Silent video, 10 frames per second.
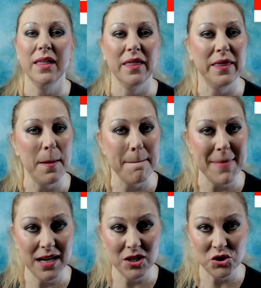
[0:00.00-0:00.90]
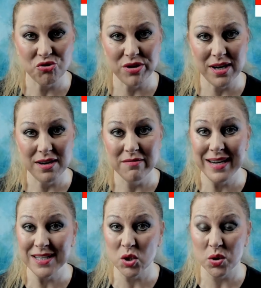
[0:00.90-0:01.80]
the military
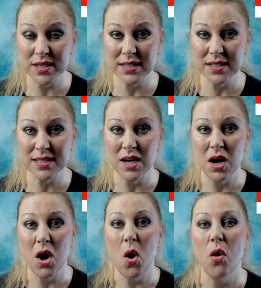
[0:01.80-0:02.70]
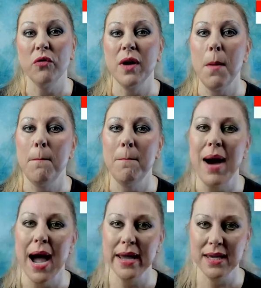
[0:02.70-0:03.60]
resources of
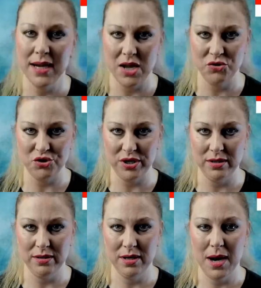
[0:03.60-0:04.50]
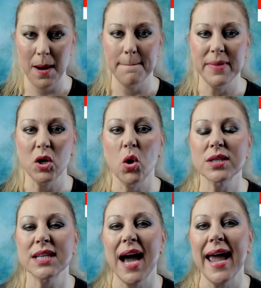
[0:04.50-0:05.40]
my country
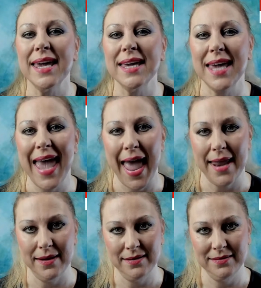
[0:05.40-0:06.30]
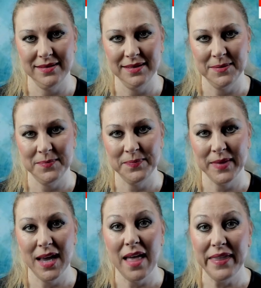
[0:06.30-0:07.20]
because I can.
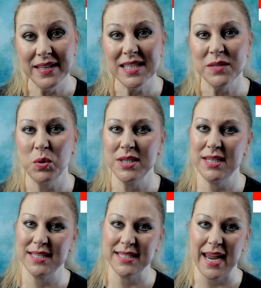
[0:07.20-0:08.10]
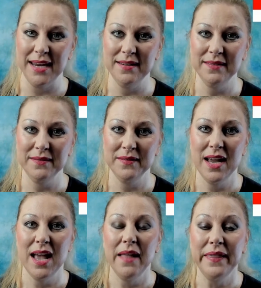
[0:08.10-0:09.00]
This is what he's saying.
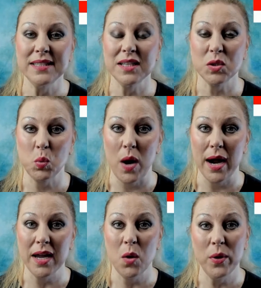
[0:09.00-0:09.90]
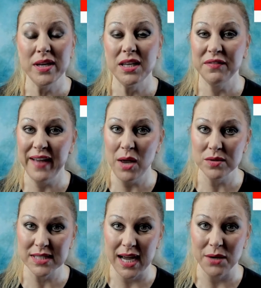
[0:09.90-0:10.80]
This is why, when he
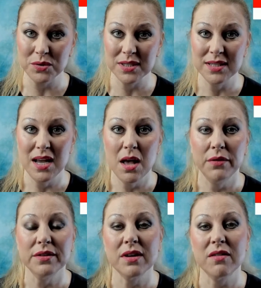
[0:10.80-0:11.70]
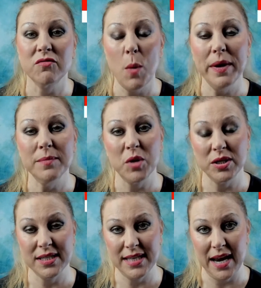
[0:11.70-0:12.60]
found out that Roman
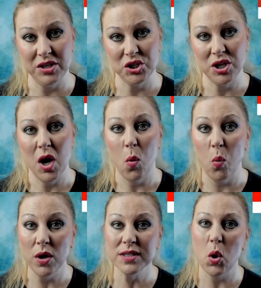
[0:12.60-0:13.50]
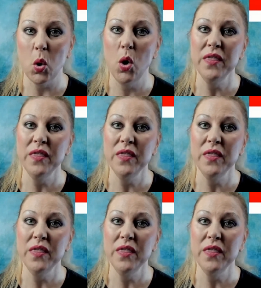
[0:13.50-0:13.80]
Protasevich was on